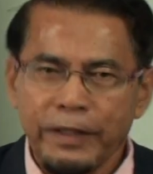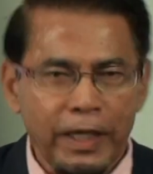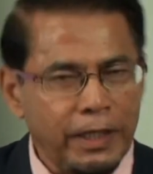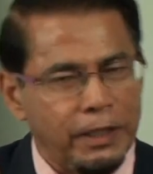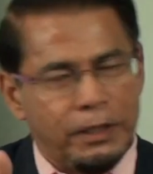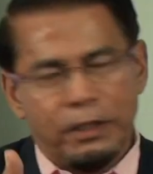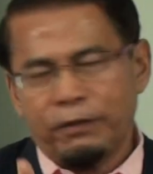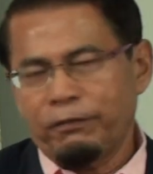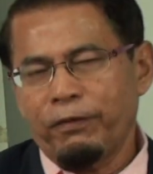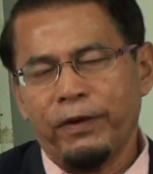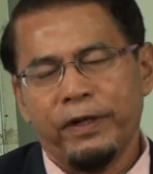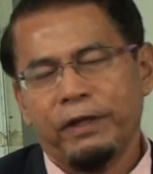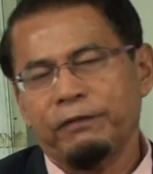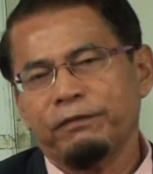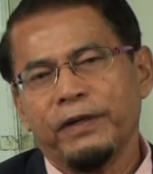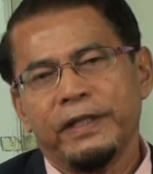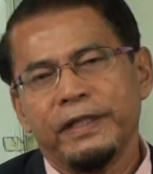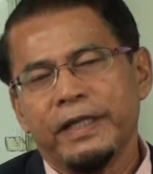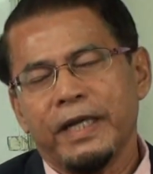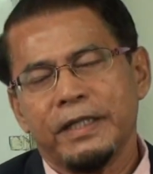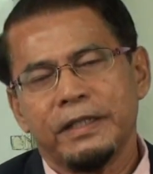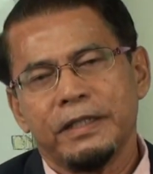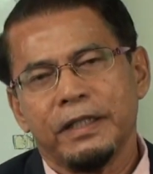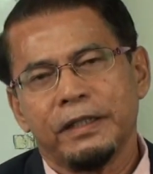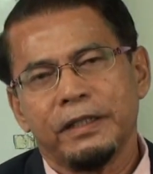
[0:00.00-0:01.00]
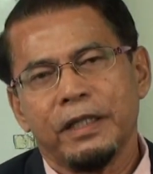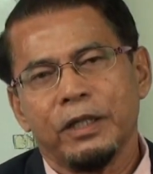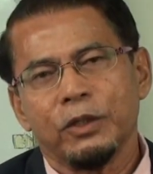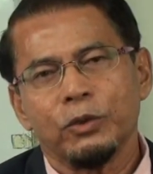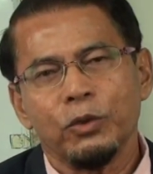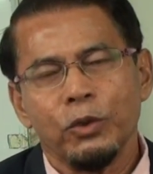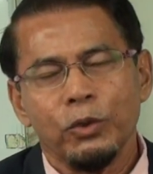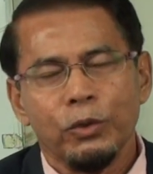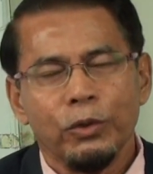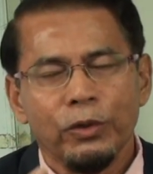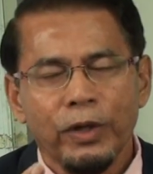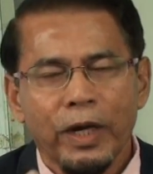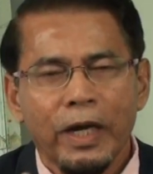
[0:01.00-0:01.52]
That is a very fantastic thing.
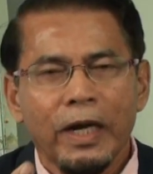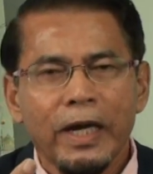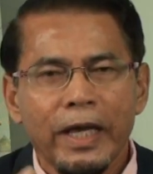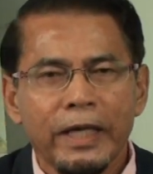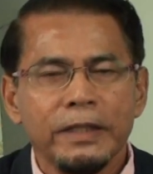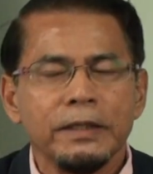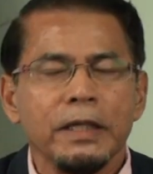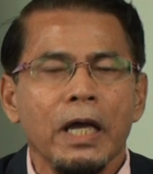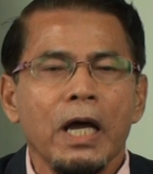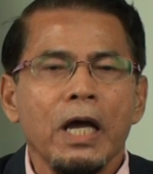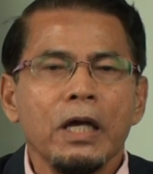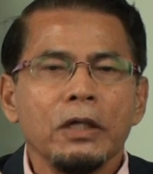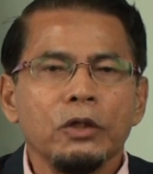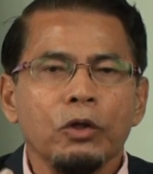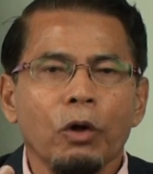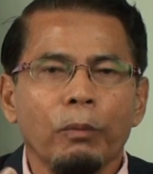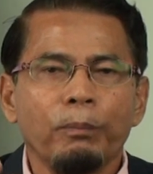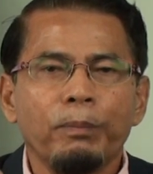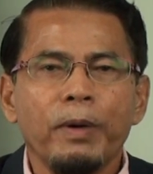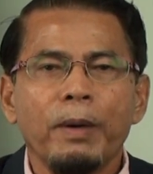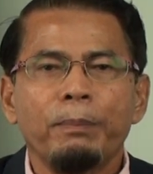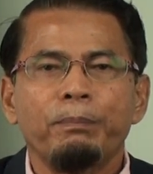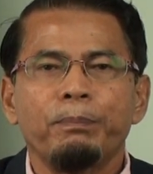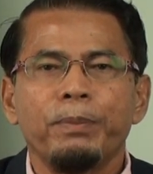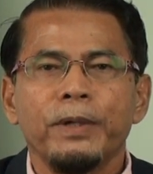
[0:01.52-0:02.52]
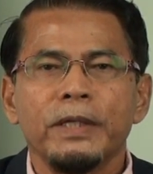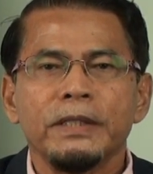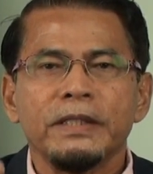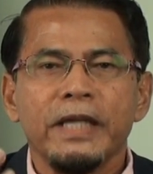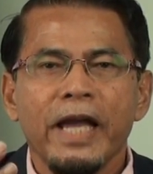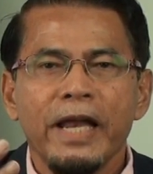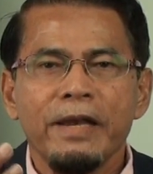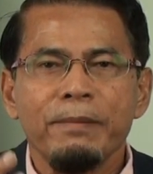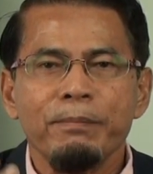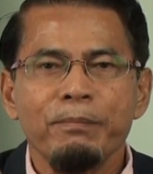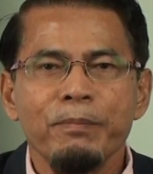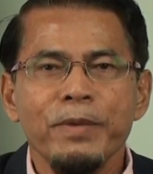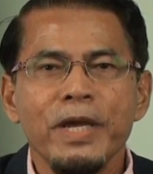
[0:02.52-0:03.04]
So you realize your purpose
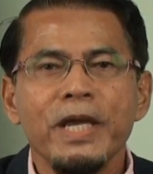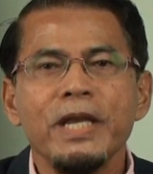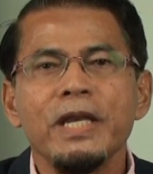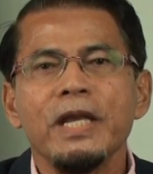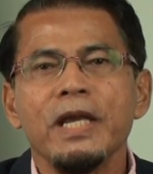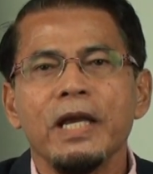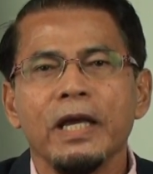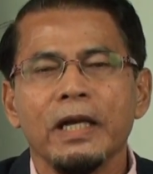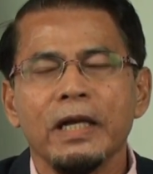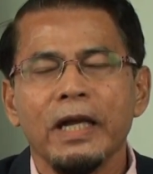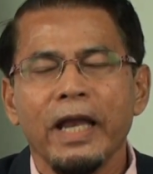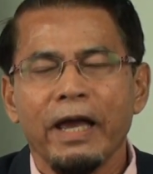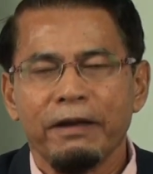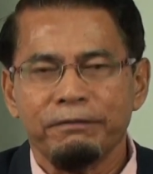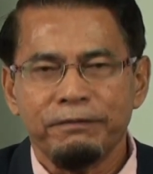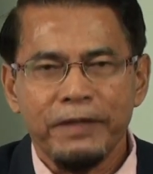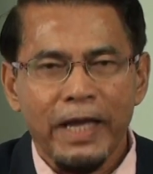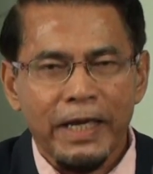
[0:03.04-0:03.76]
and meaning in life.